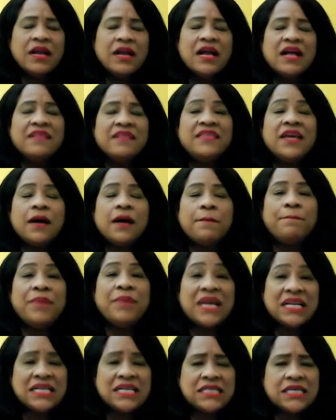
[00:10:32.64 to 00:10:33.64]
The
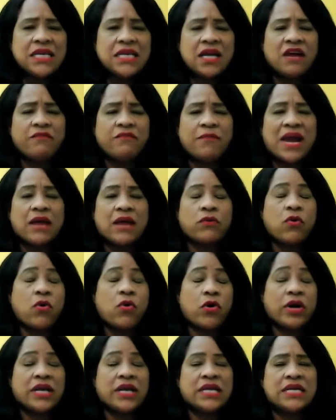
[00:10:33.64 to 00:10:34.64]
ability of
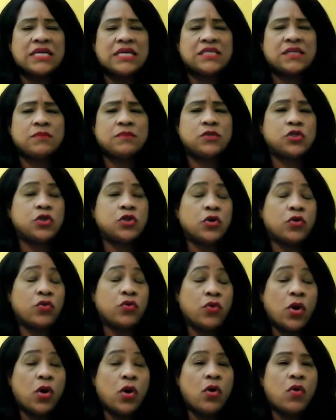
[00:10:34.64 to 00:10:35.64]
microorganisms to
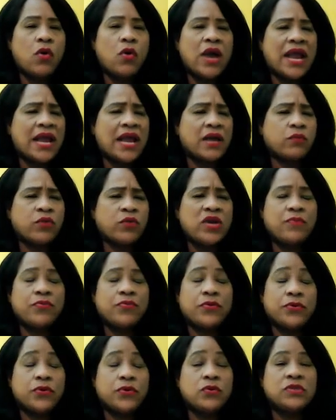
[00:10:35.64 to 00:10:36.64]
grow and
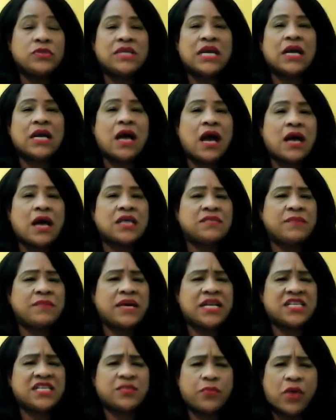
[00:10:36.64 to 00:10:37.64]
reproduce in
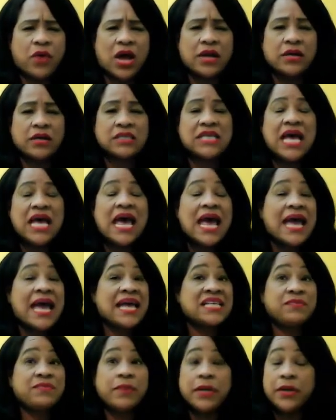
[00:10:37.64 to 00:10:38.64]
cosmetics products
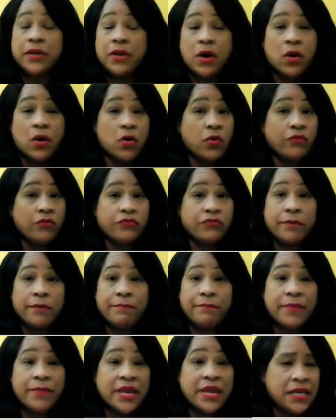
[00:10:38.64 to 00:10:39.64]
has been known for
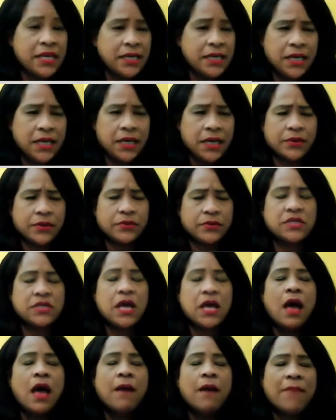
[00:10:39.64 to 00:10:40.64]
many years.
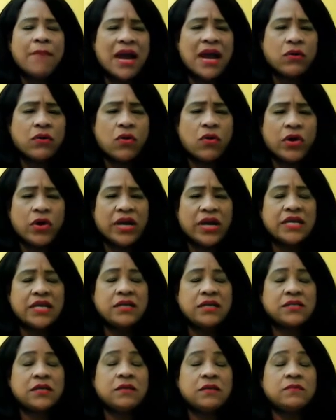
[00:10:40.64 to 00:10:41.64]

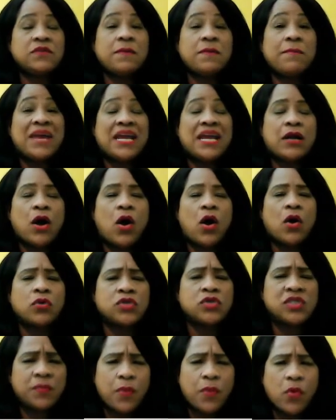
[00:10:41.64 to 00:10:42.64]
Microorganisms may
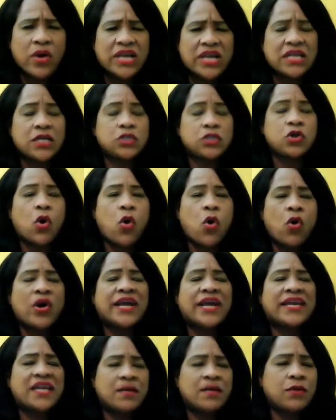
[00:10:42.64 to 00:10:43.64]
cause spoilage or
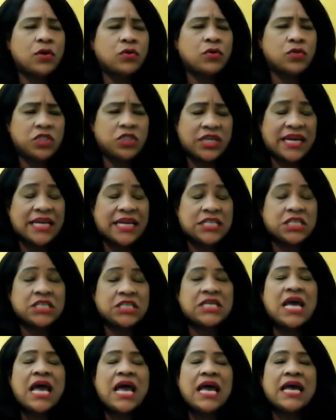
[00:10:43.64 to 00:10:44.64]
chemical
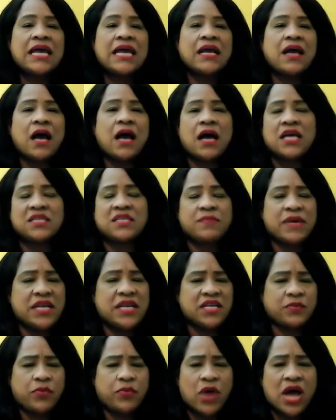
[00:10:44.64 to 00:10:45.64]
changes in
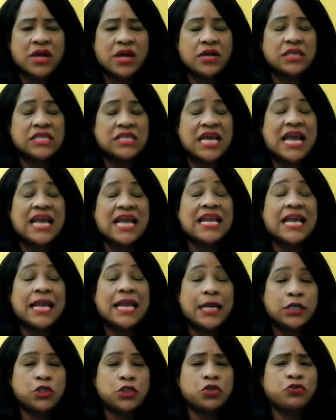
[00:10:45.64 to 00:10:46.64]
cosmetic products and
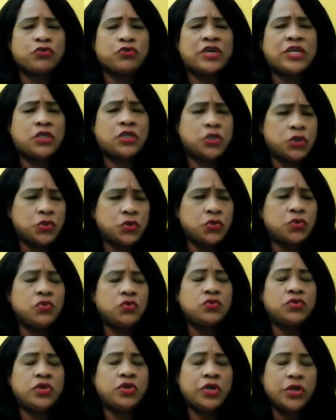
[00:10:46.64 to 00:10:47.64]
injury
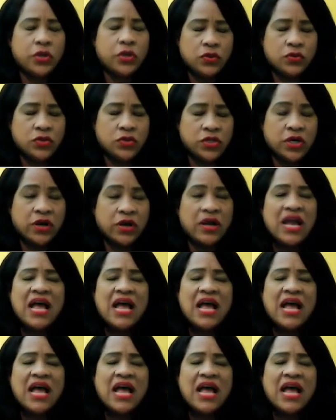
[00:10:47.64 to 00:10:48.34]
to the user.